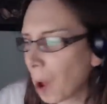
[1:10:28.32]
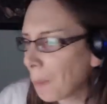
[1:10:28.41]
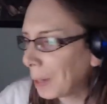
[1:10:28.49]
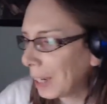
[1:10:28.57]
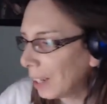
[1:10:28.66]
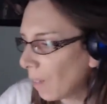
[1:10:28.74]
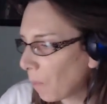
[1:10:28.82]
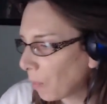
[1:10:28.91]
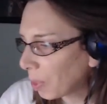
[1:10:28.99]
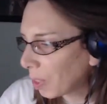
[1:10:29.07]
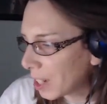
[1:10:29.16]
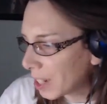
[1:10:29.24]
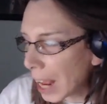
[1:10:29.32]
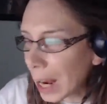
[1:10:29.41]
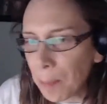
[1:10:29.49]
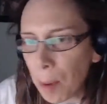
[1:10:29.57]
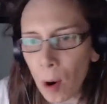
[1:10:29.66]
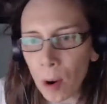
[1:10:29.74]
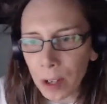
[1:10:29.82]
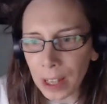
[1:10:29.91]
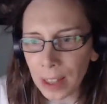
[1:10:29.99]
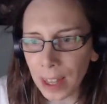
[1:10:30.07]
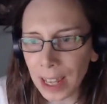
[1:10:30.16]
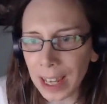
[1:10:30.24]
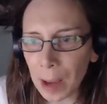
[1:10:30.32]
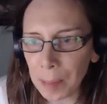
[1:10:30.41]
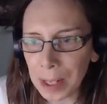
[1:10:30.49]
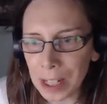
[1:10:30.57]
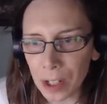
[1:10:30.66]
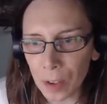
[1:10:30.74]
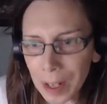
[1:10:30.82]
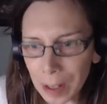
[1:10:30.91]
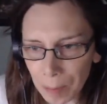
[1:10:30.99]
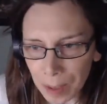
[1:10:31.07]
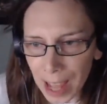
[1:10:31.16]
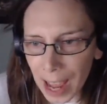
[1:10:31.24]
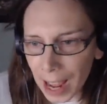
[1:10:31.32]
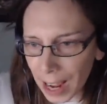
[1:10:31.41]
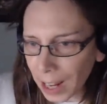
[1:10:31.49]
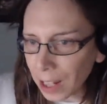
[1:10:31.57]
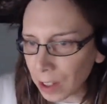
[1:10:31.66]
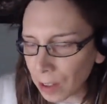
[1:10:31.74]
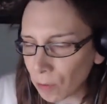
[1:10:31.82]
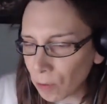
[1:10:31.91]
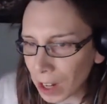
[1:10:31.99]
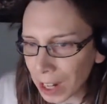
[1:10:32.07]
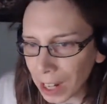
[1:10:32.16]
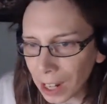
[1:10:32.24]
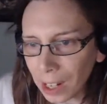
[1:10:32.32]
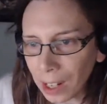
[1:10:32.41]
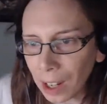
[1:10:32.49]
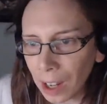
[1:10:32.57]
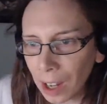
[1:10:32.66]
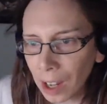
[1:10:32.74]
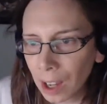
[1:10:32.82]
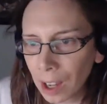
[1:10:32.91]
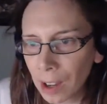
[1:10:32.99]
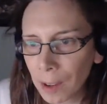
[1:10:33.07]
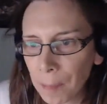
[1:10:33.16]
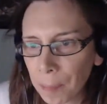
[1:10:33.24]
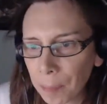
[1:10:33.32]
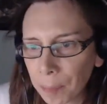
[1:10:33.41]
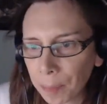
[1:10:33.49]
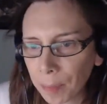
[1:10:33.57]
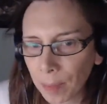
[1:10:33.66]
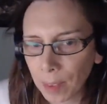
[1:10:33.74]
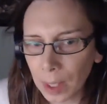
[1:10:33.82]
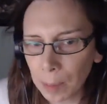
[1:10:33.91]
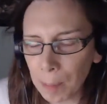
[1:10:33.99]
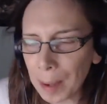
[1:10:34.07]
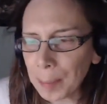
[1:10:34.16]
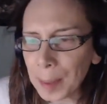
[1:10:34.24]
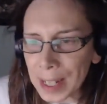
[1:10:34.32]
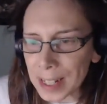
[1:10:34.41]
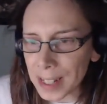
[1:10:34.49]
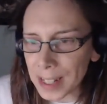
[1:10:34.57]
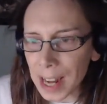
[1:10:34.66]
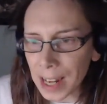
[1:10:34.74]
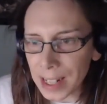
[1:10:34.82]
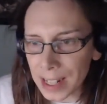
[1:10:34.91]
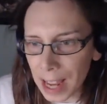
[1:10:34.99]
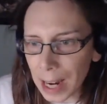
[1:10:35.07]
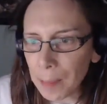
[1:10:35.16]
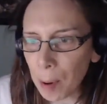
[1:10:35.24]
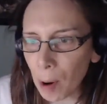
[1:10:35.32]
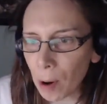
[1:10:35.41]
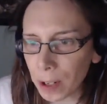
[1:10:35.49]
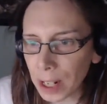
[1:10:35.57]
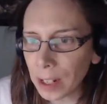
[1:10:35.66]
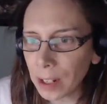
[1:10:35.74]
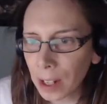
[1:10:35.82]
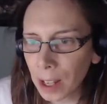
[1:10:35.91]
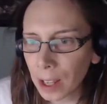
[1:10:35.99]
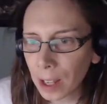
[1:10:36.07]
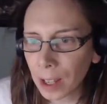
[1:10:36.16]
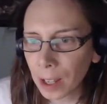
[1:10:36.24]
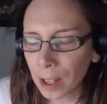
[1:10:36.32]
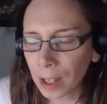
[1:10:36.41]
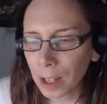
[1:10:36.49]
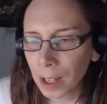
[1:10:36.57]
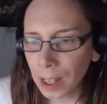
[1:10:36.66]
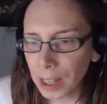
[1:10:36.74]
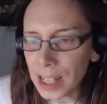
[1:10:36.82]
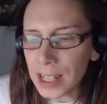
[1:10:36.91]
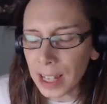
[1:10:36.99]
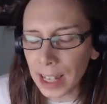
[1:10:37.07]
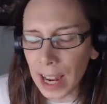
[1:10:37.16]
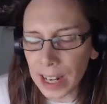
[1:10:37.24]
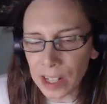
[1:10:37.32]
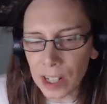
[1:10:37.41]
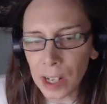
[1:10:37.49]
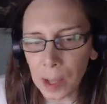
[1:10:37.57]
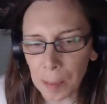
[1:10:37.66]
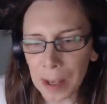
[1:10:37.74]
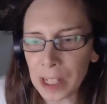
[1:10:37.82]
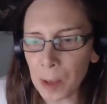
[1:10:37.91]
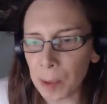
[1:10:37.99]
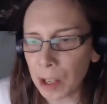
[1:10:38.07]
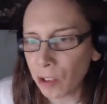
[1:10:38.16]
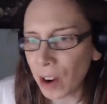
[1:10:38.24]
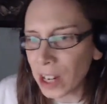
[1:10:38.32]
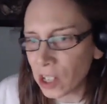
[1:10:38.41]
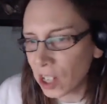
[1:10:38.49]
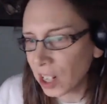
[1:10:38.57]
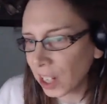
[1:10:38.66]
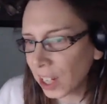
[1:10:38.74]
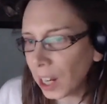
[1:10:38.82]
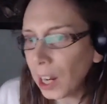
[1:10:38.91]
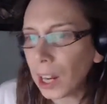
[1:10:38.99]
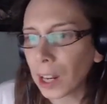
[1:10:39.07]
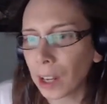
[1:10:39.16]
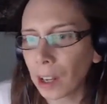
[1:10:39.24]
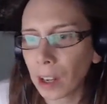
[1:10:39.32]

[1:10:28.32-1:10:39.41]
I mean, the teleporting thing I've been doing with the egg and the ring. Maybe it's not teleporting. In this occasion, it appears to be crashing and killing.